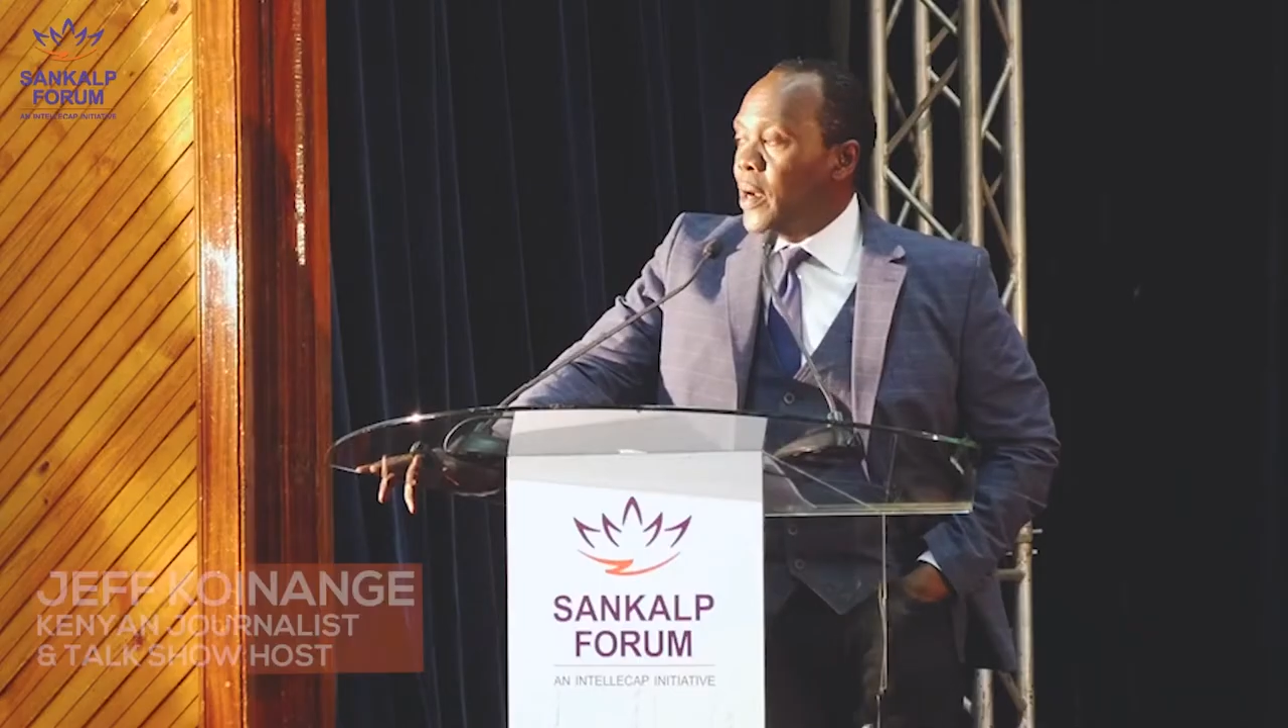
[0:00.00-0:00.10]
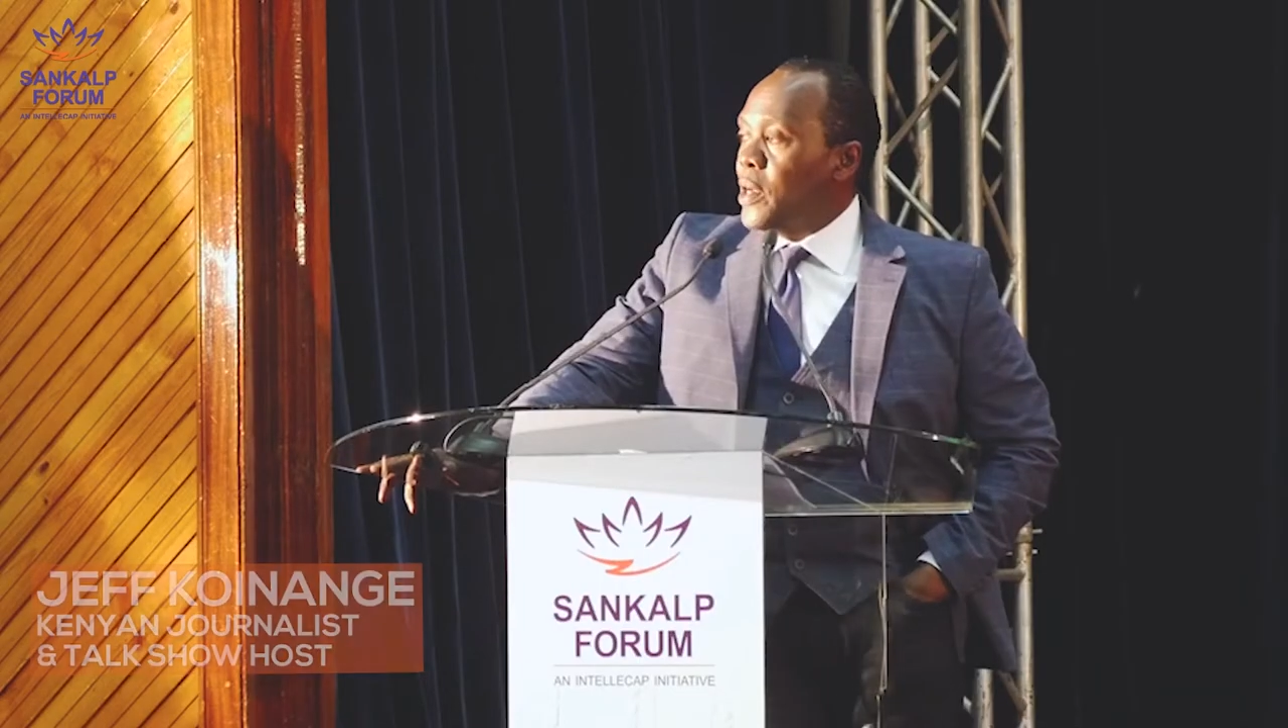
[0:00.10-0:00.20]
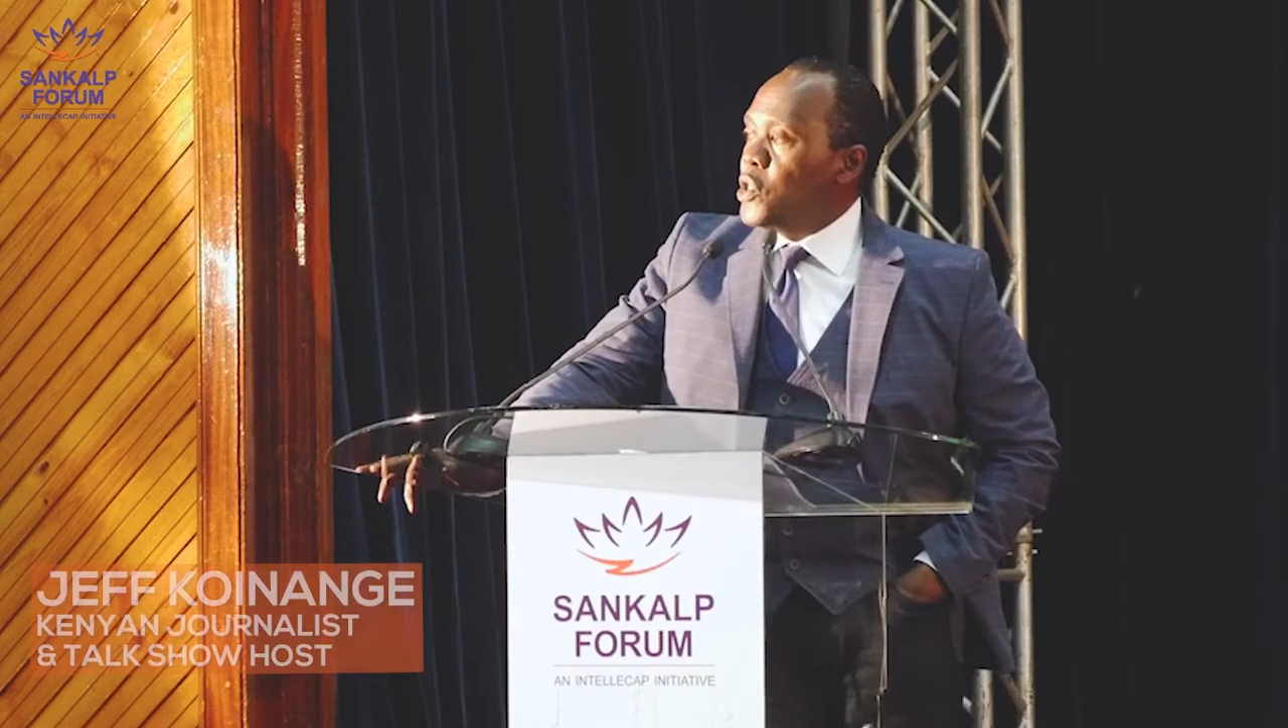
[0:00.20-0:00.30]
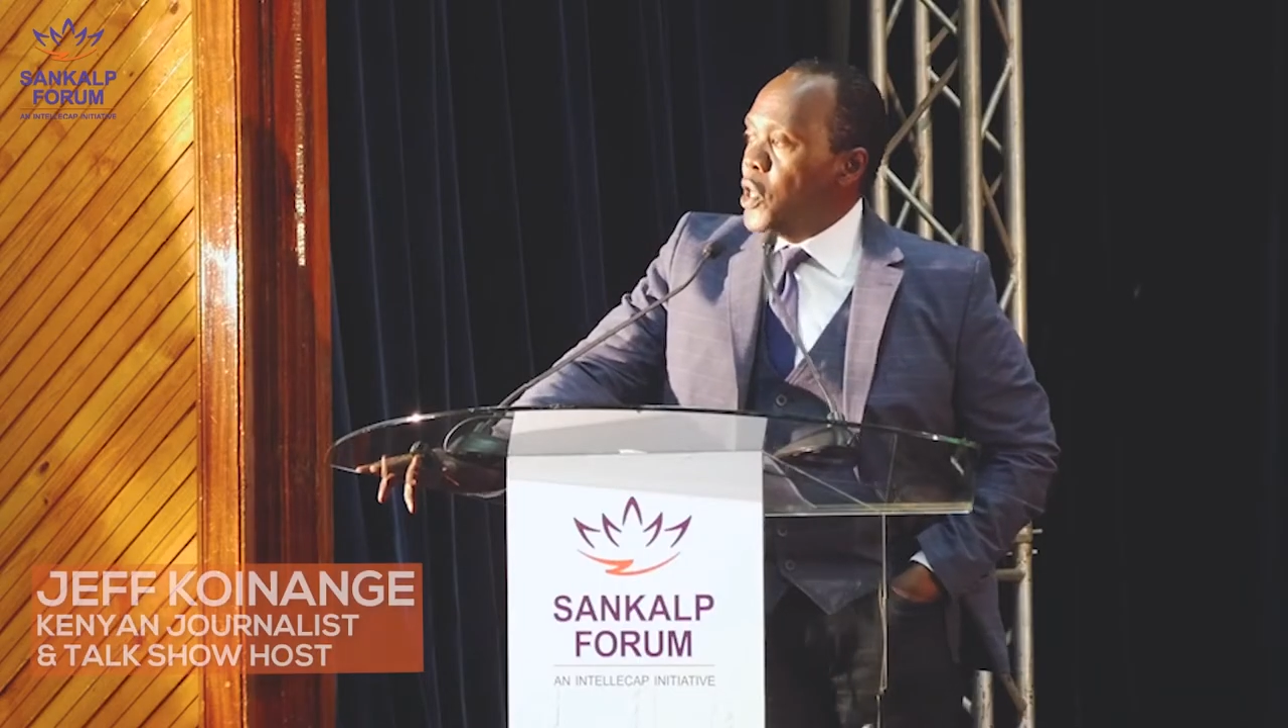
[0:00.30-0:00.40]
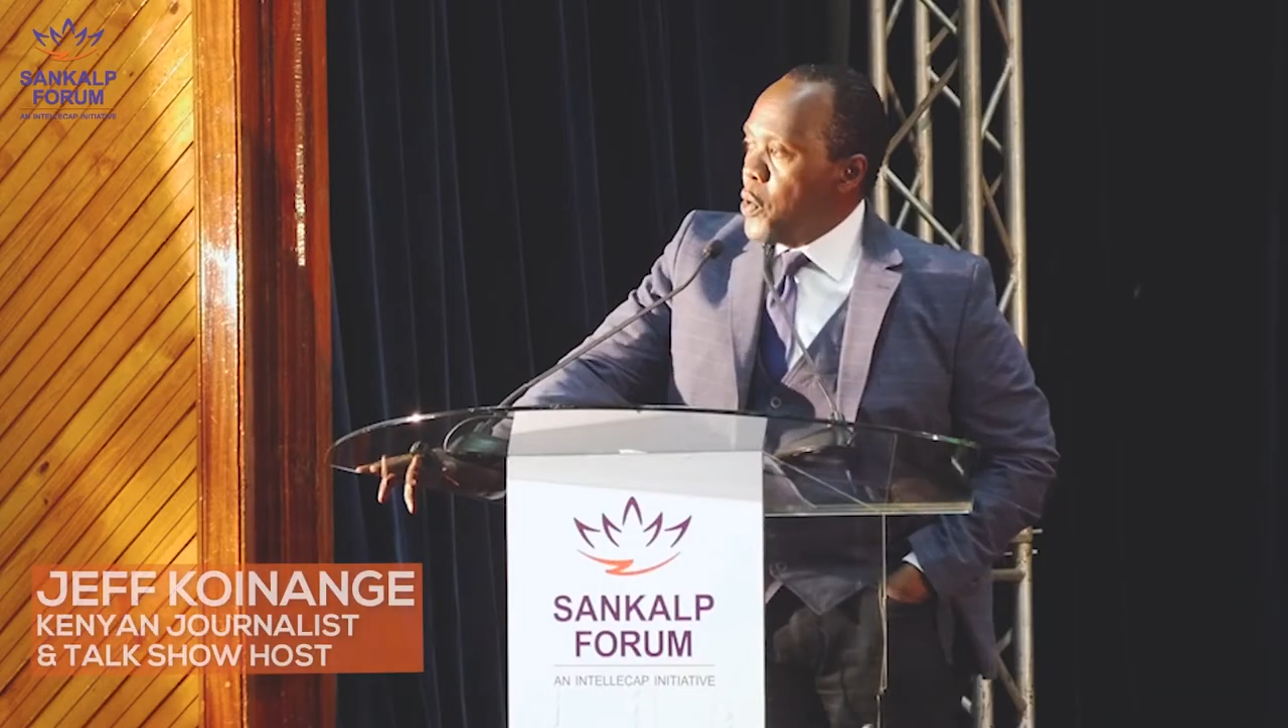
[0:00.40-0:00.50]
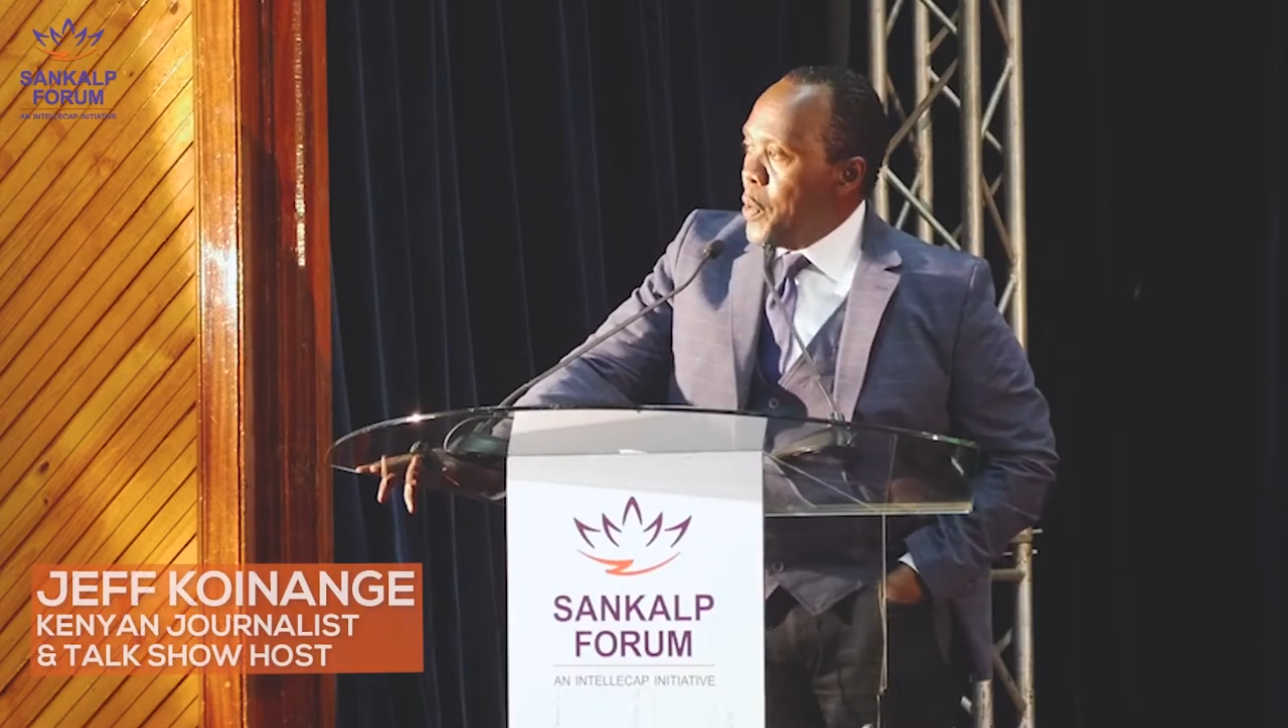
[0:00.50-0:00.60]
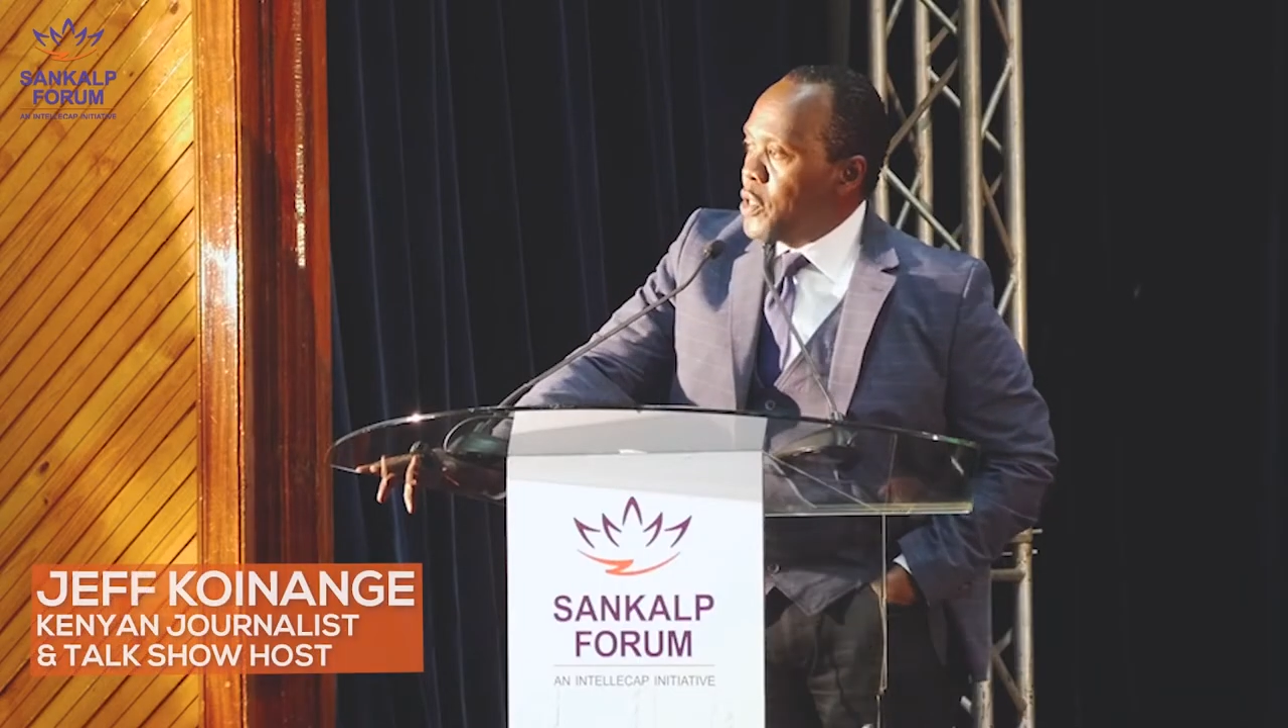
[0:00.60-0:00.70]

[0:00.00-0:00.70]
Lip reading: are continuing